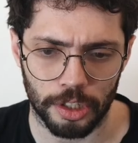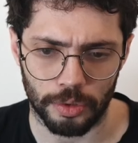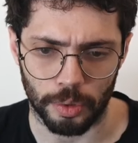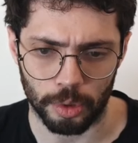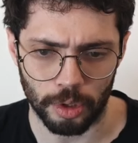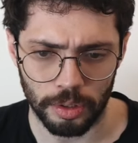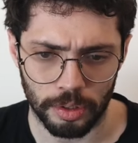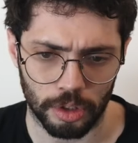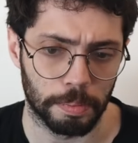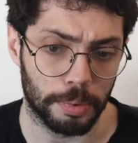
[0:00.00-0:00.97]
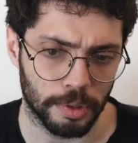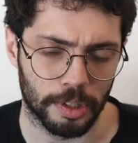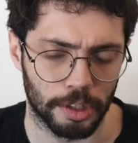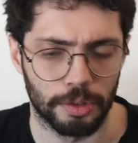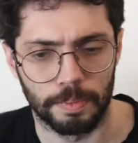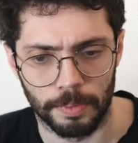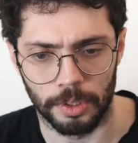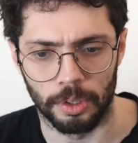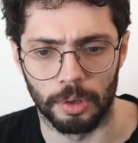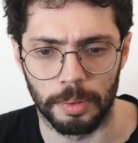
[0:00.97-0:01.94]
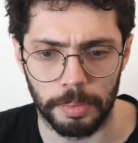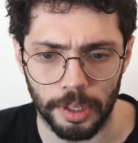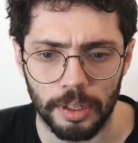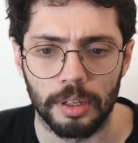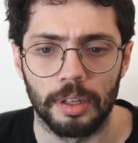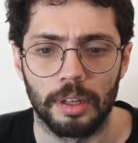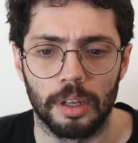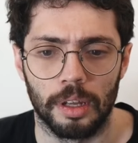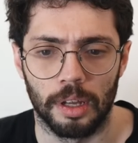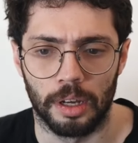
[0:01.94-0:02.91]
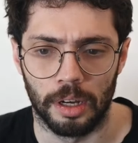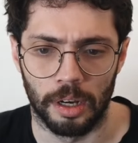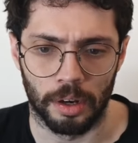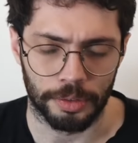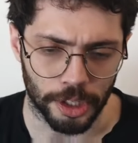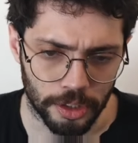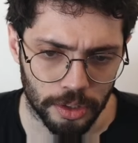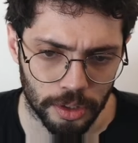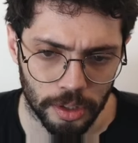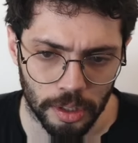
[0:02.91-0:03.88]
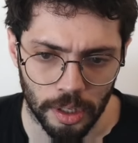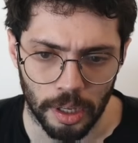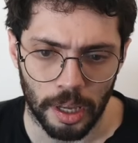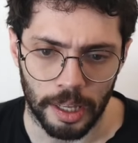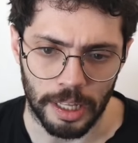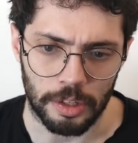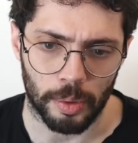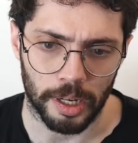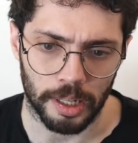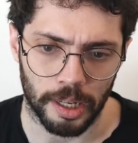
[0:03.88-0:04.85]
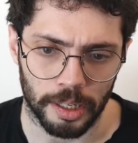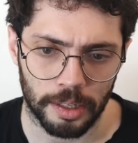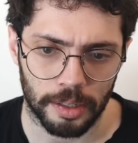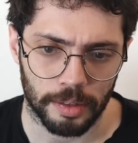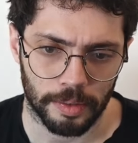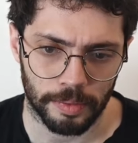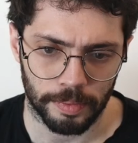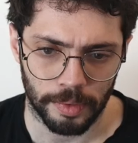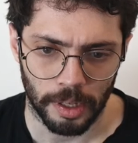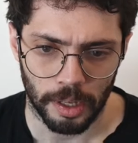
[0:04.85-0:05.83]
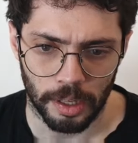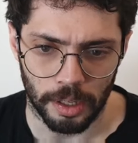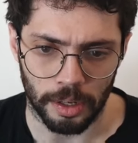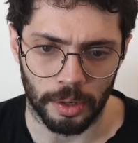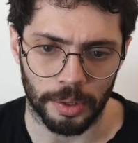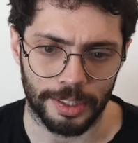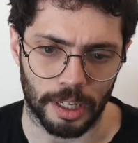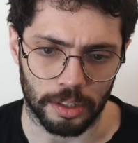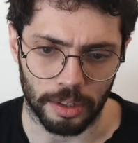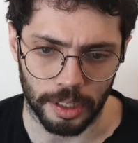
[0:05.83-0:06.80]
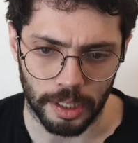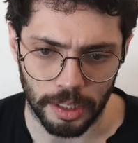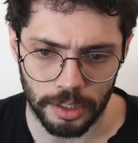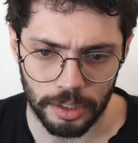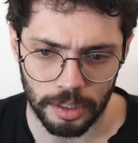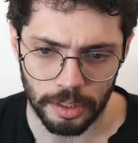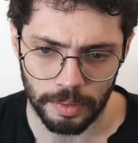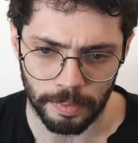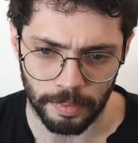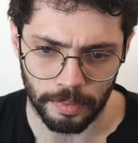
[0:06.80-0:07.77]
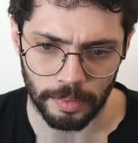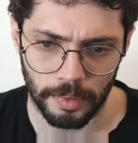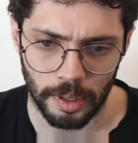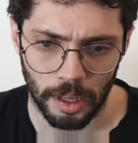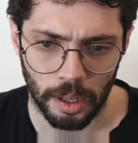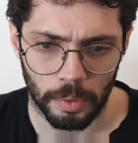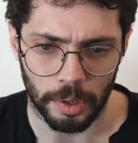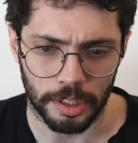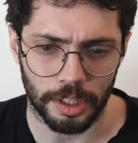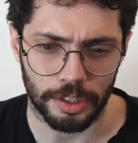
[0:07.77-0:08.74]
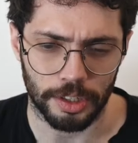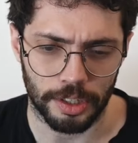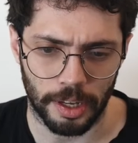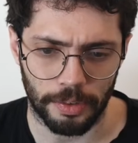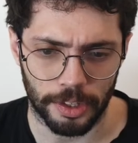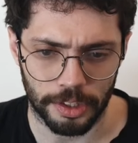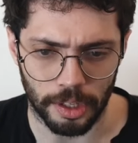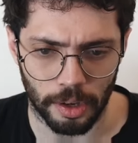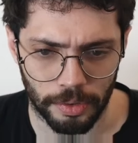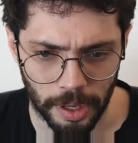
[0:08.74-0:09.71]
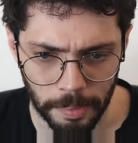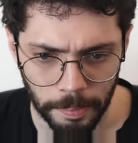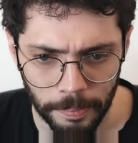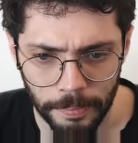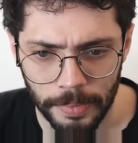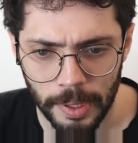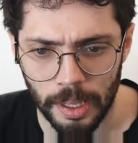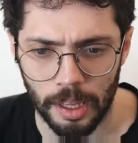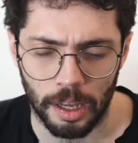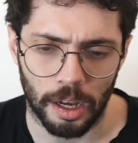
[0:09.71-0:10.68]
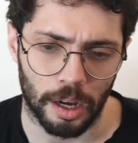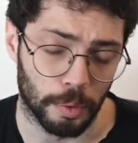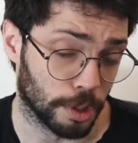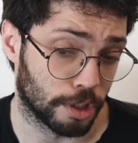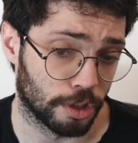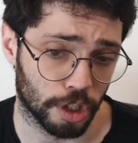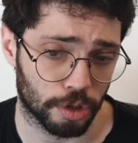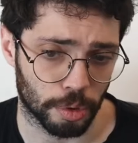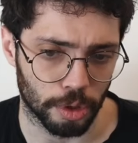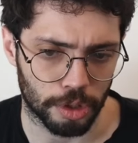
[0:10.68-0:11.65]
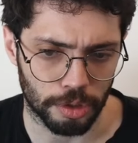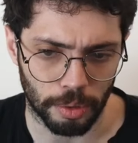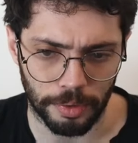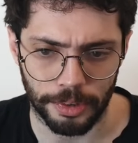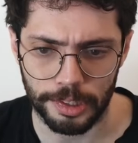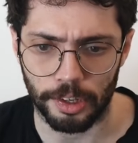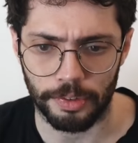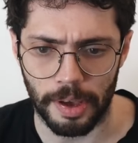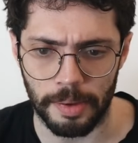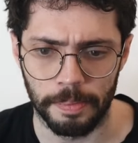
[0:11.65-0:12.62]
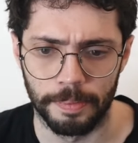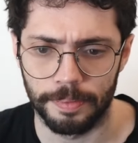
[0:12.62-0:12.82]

this function. So this, the b of this, and that's why like, it's actually this, where this is the FST of m, which just reduces to FST of m.